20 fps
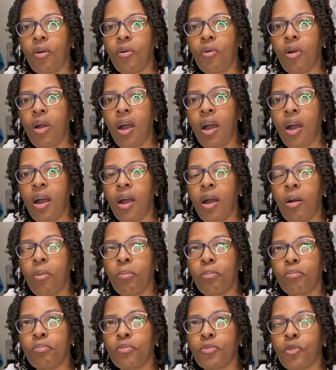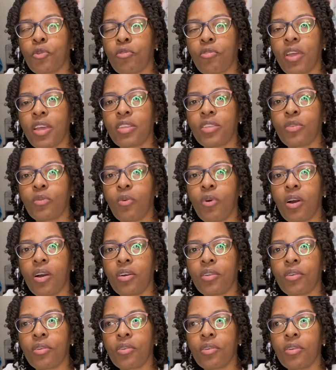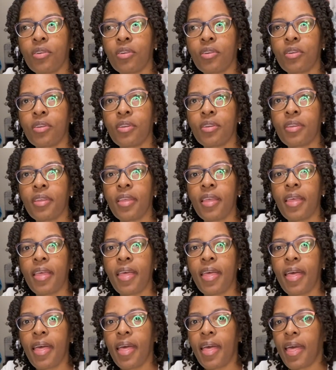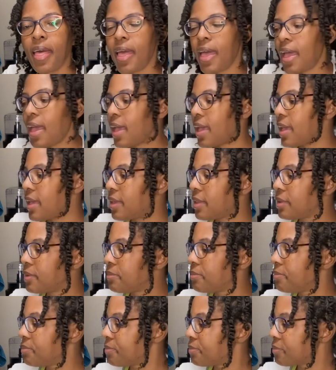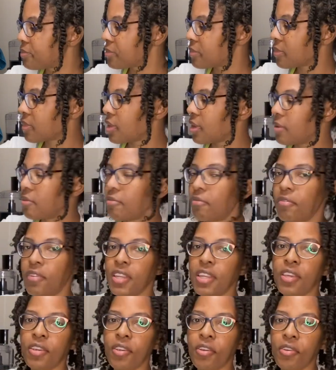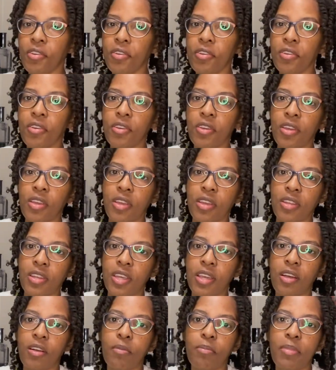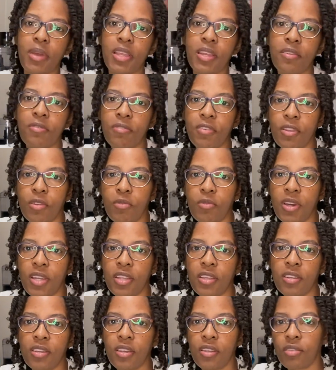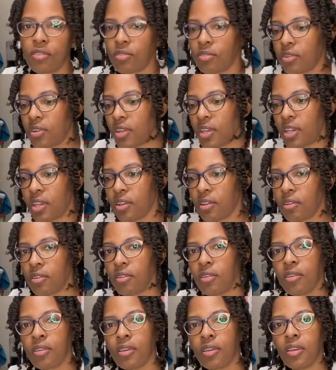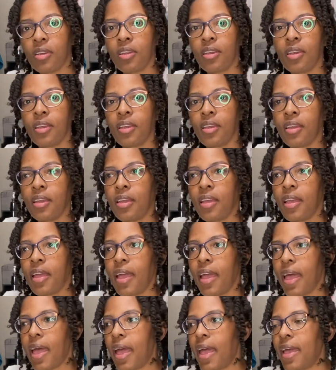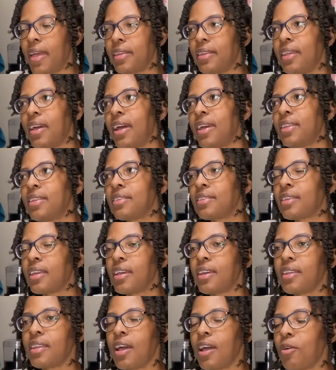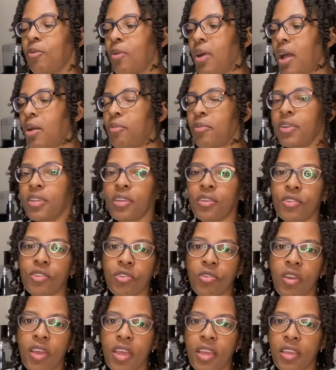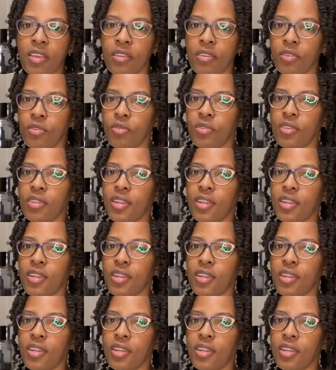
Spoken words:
rice water, and vinegar, the health benefit, what it does to the hair. And I decided I want to try using